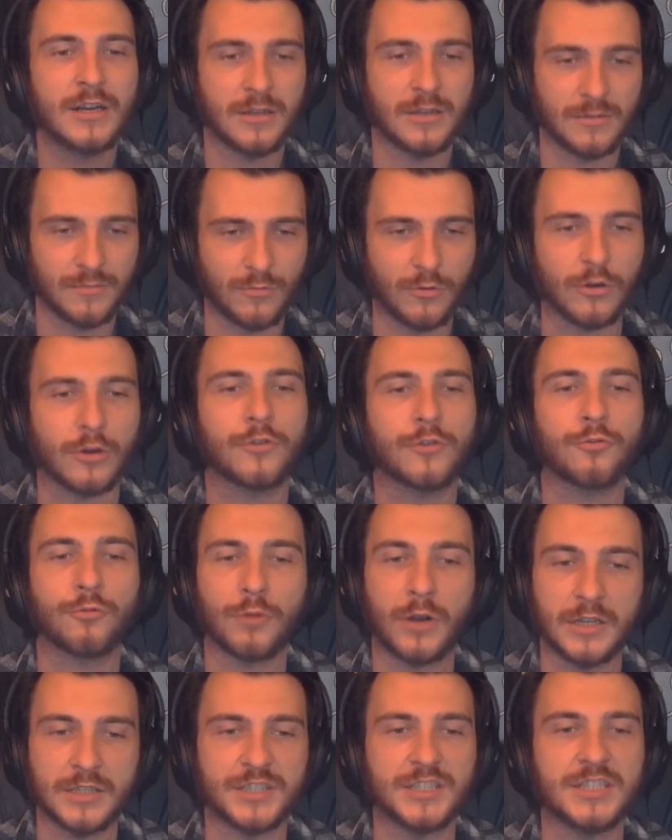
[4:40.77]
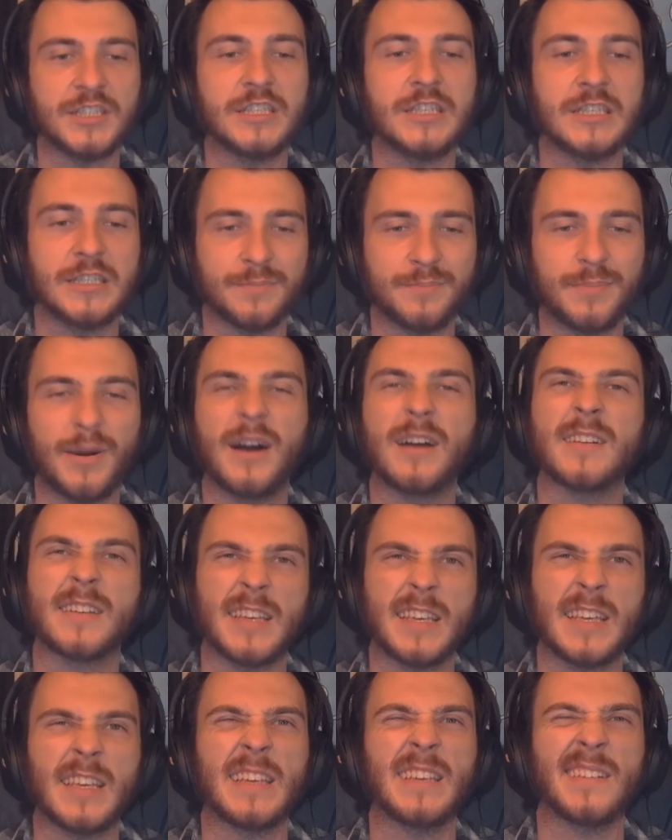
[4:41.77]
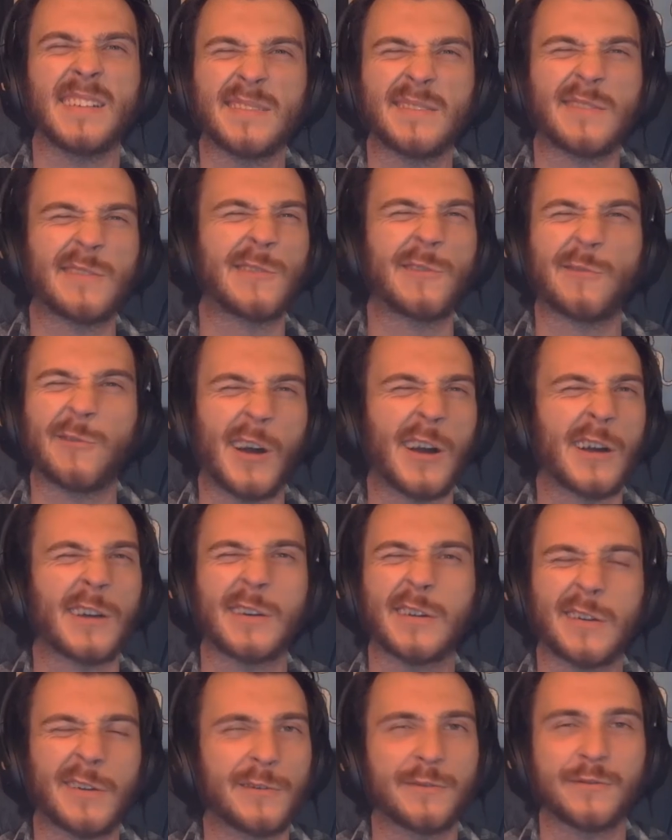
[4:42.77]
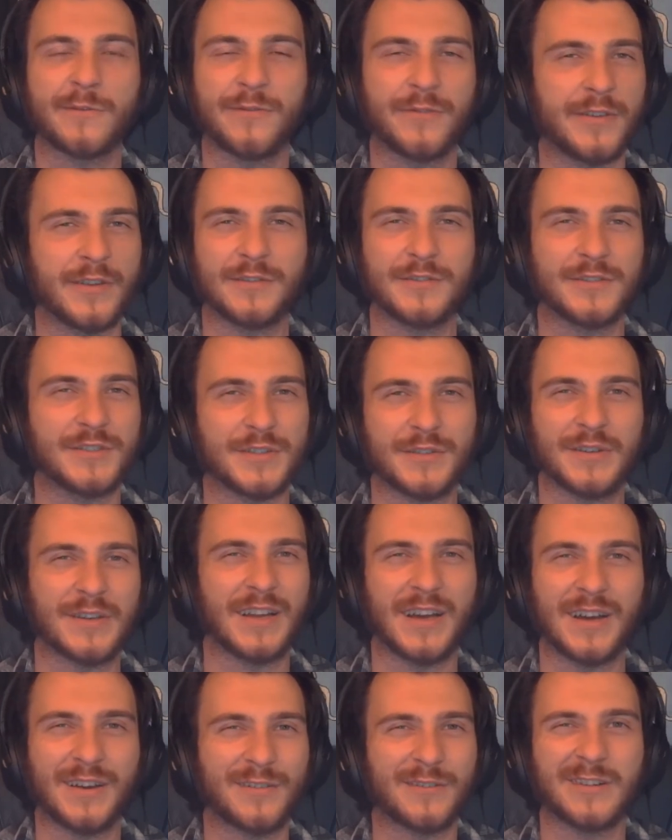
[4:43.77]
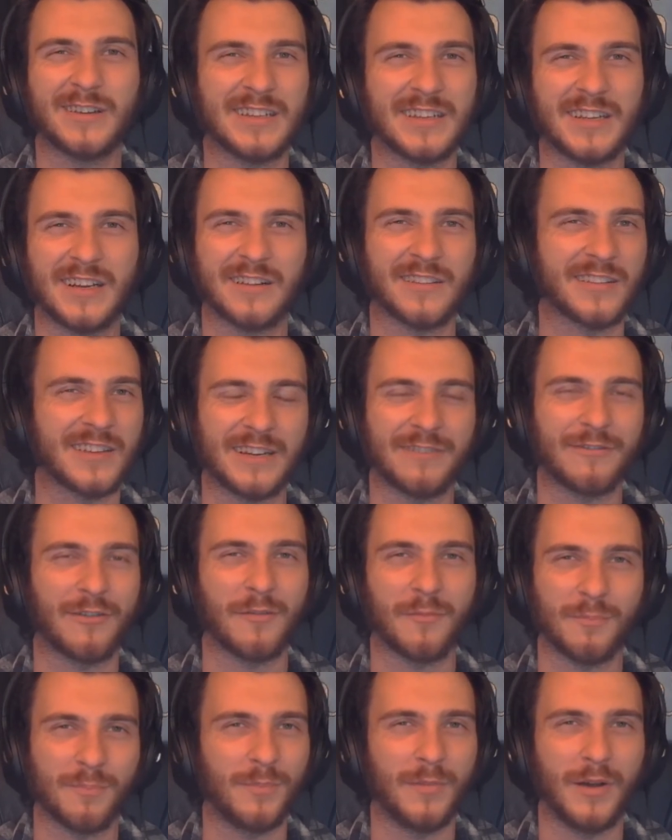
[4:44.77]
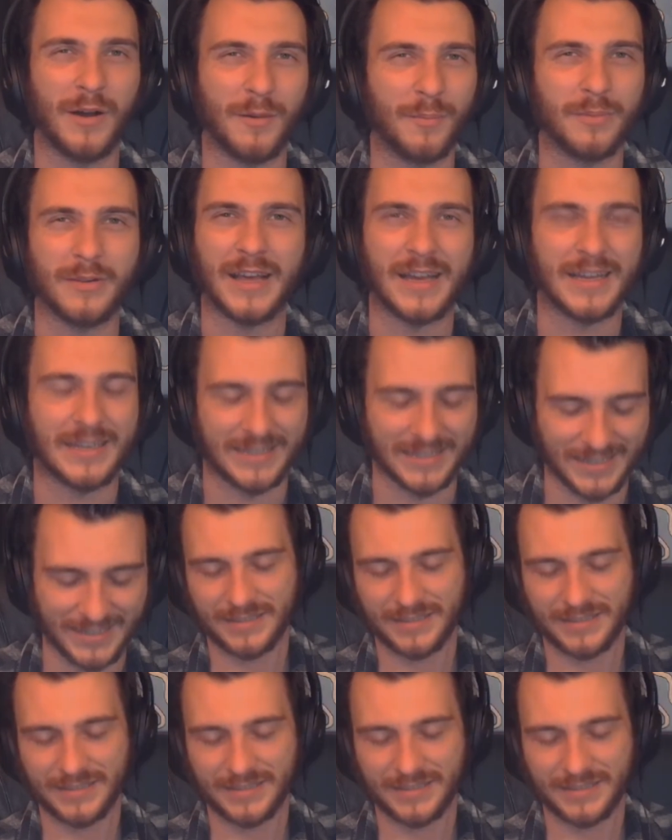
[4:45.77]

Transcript: more grungy, punky rock feel to it. I don't really know. It's kind of a a blend.